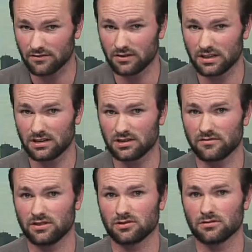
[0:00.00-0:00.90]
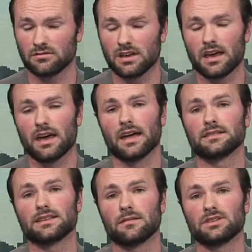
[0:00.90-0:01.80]
for the individual. And
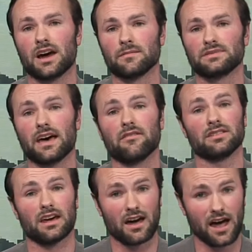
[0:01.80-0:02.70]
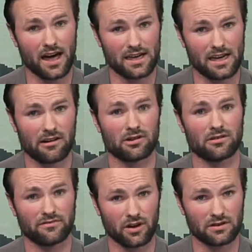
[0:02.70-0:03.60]
sometimes having that high area
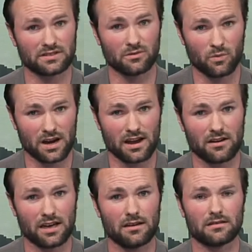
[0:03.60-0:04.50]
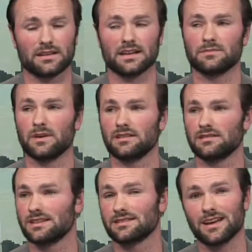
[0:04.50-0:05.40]
of focus in one area does mean that
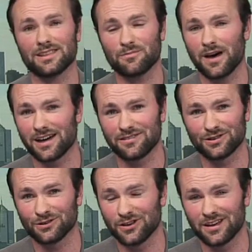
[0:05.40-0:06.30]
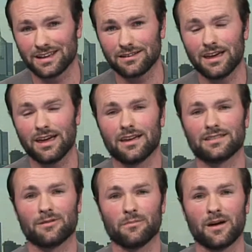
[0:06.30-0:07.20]
there's another part of your learning
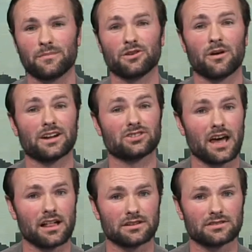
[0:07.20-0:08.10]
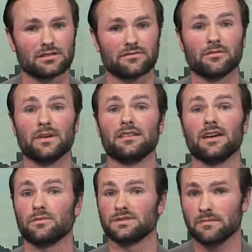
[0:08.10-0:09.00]
that might be quite challenged. For me,
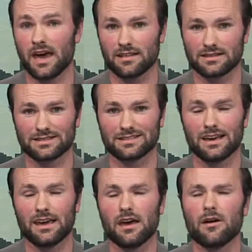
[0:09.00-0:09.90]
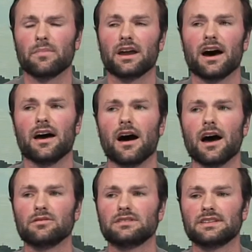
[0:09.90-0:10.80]
that was maths. But I
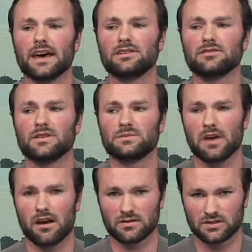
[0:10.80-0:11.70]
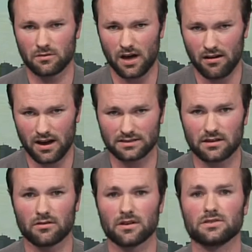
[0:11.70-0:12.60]
would say to those parents who are
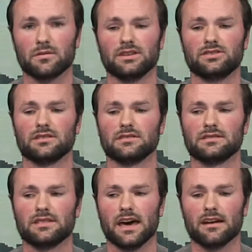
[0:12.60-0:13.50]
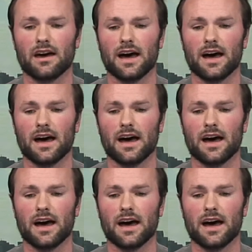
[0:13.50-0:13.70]
asking those questions that